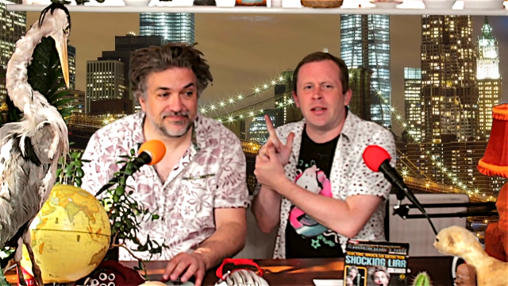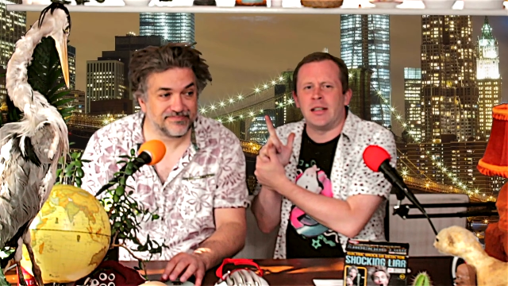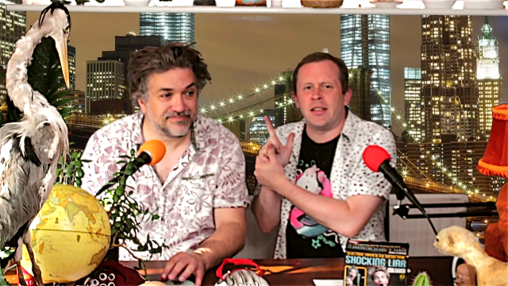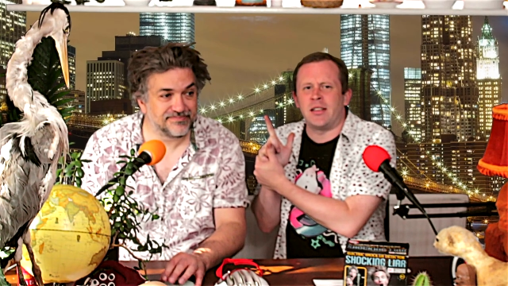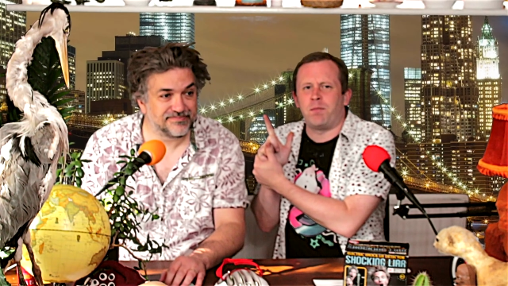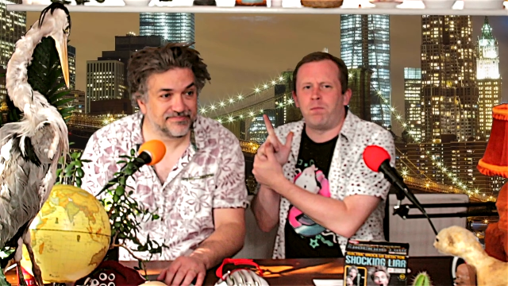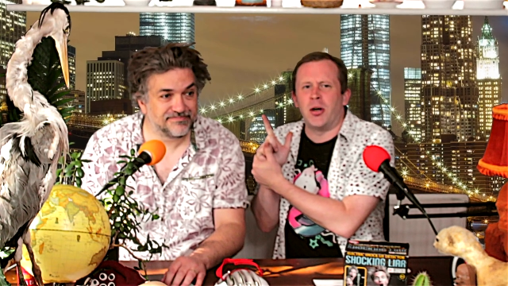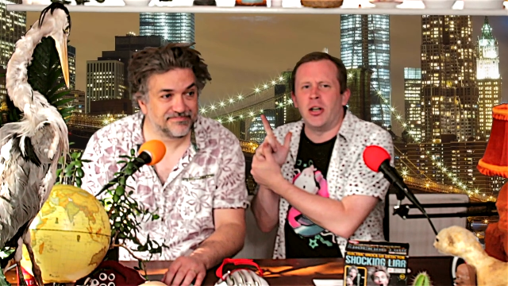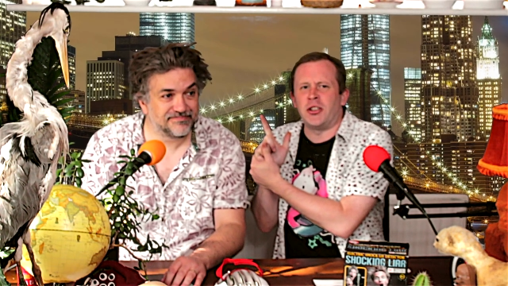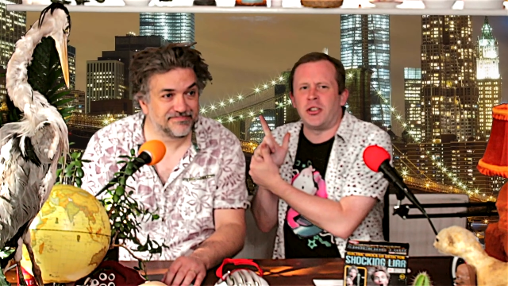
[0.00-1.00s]
Speaker 1: bring this
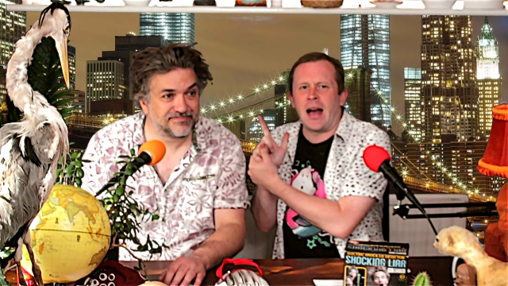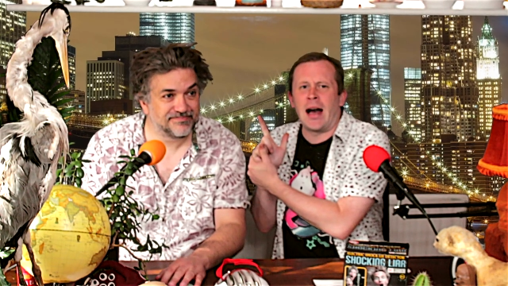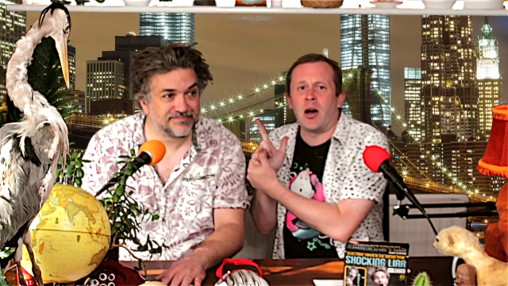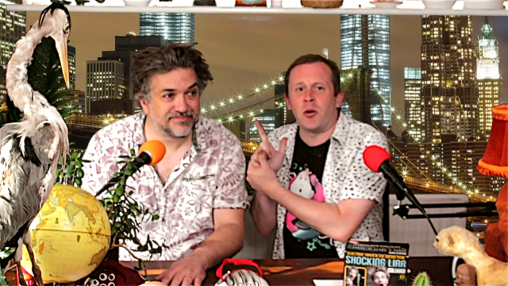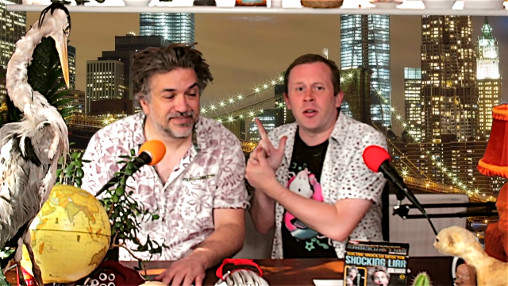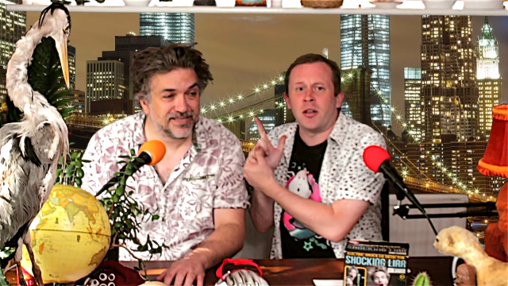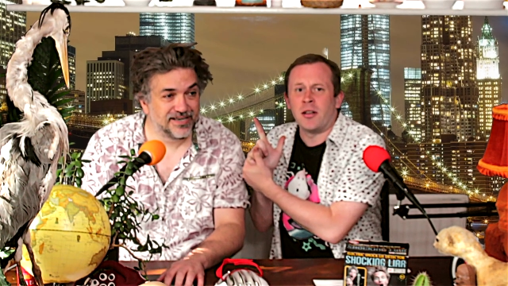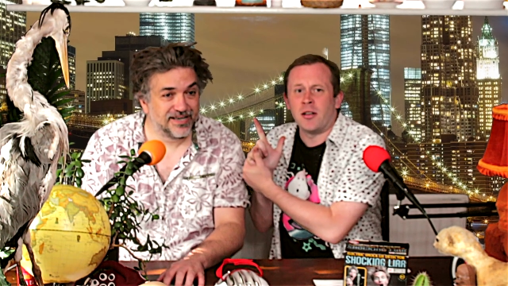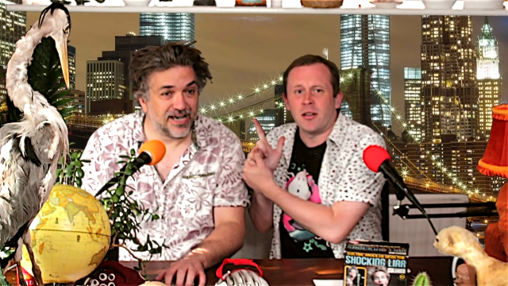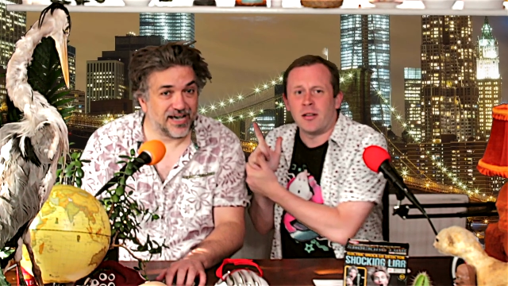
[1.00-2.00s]
perch down.
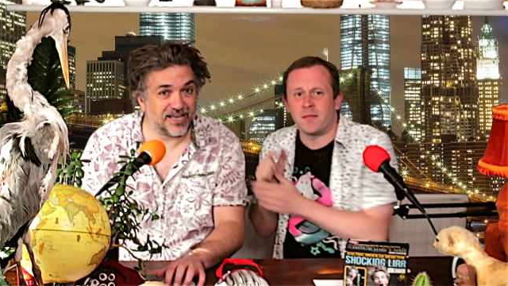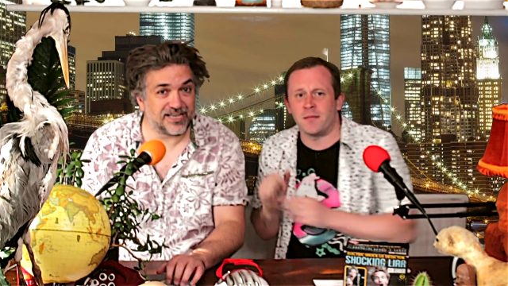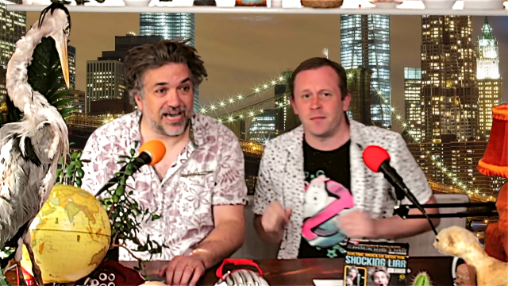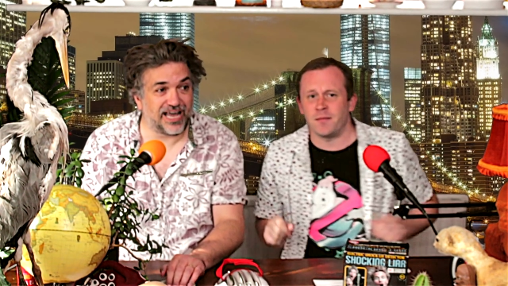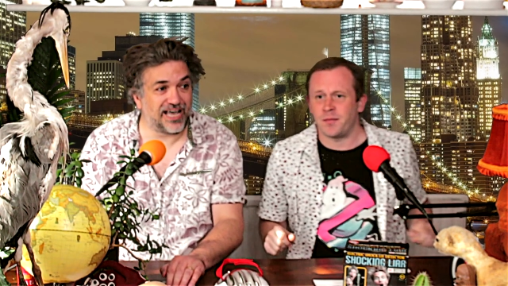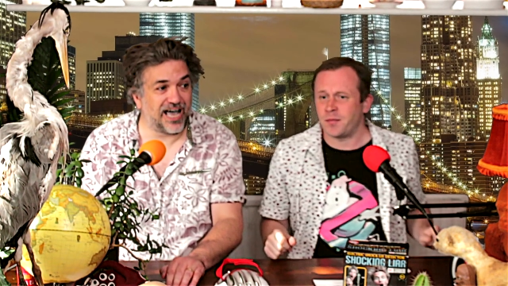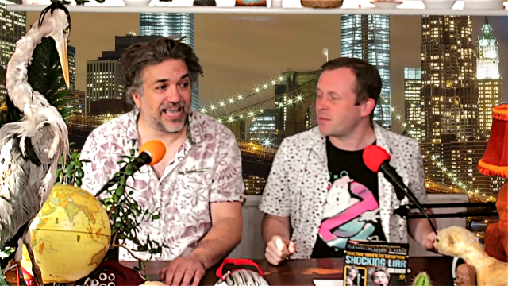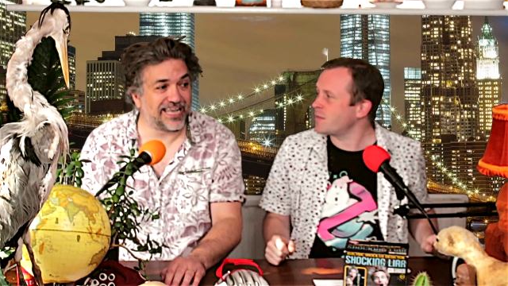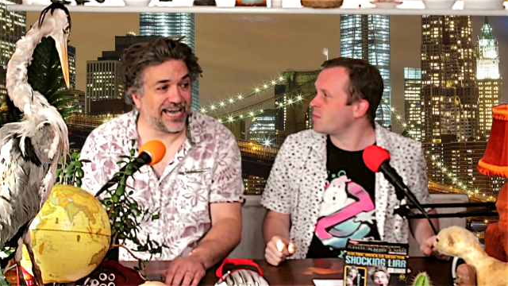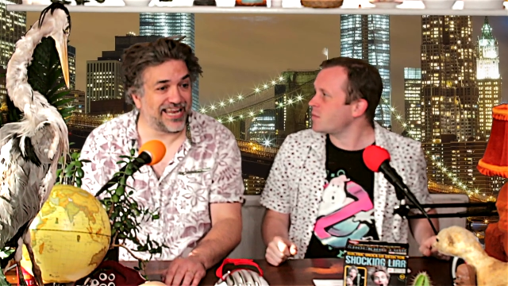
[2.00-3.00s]
Speaker 2: I gotta,
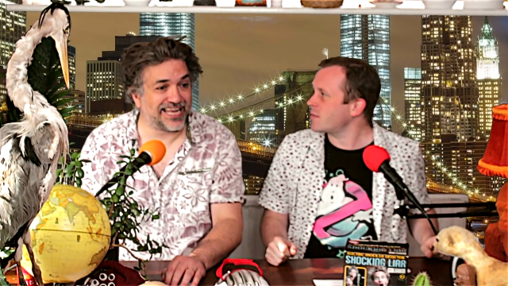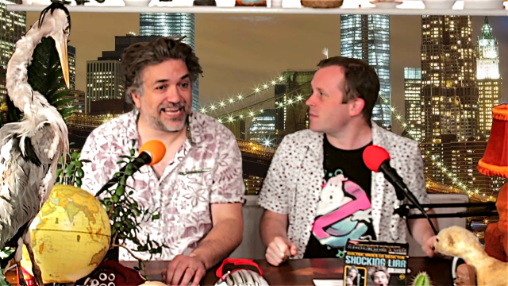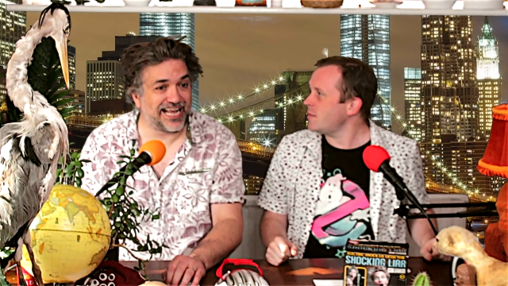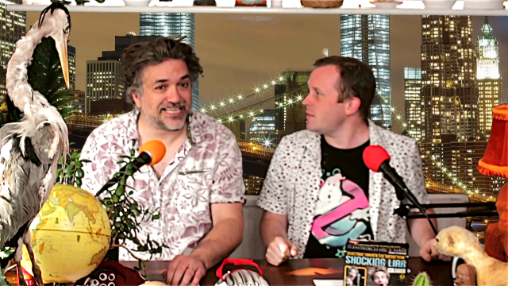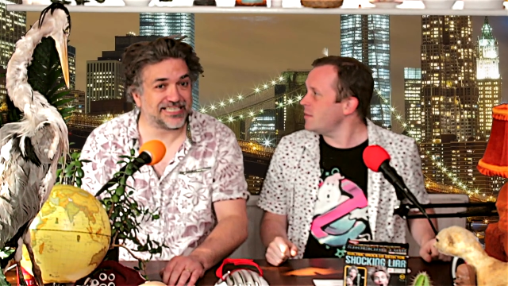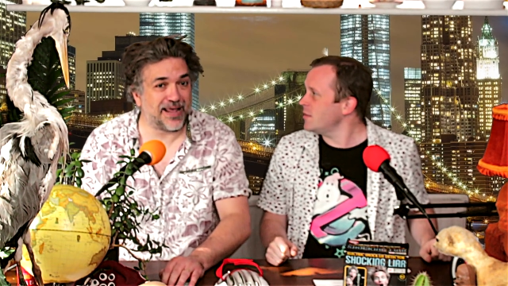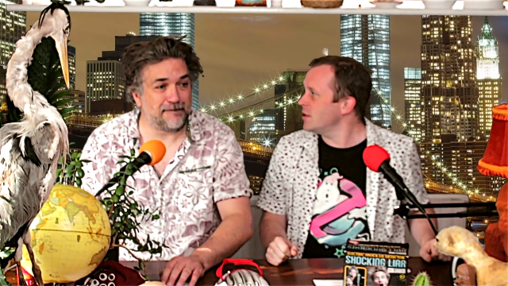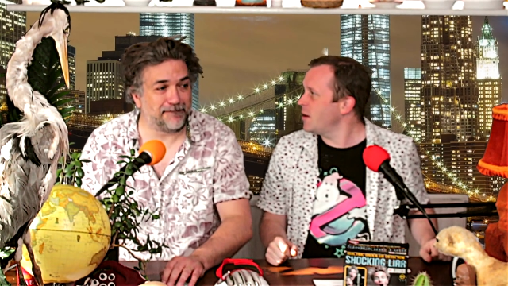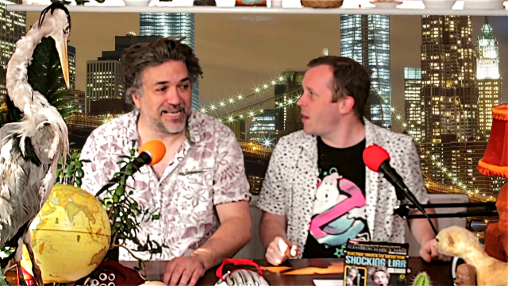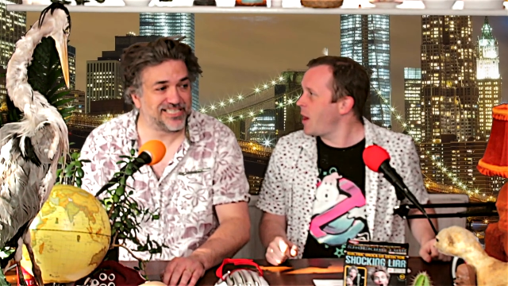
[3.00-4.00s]
I gotta catch
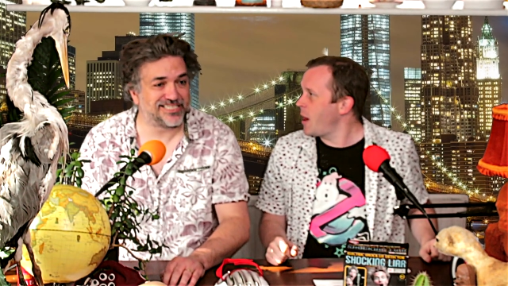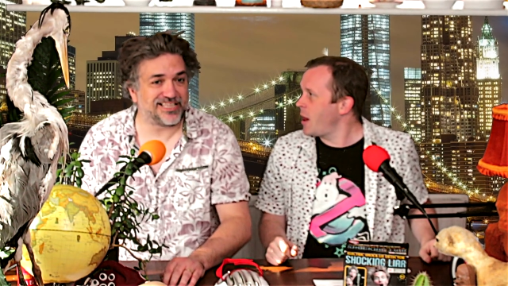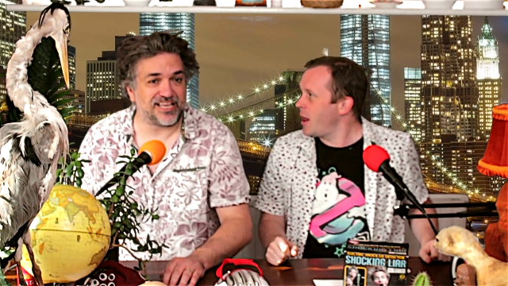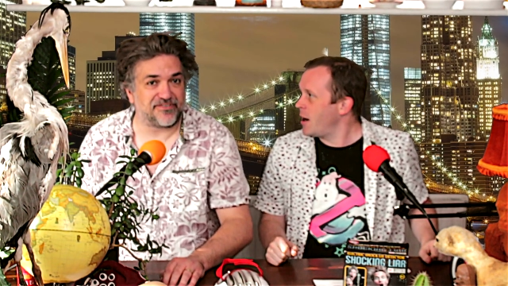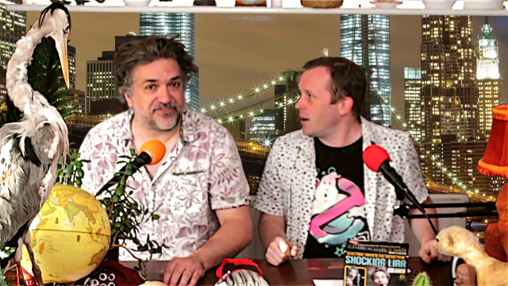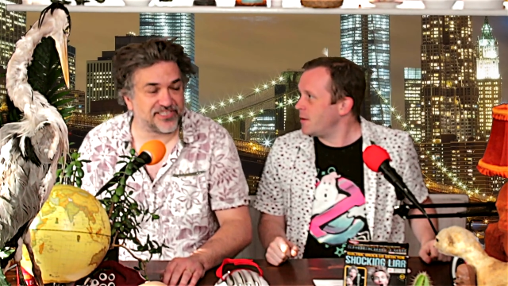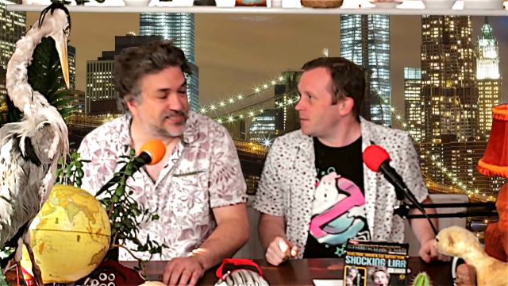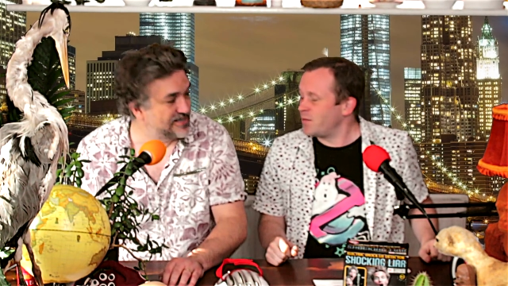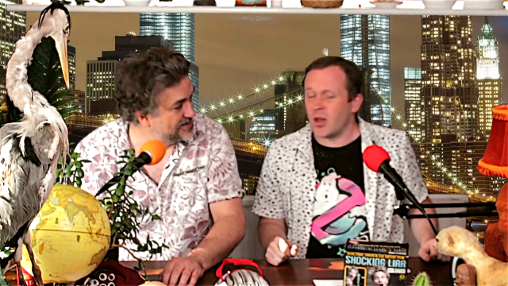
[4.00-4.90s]
them paste thieves.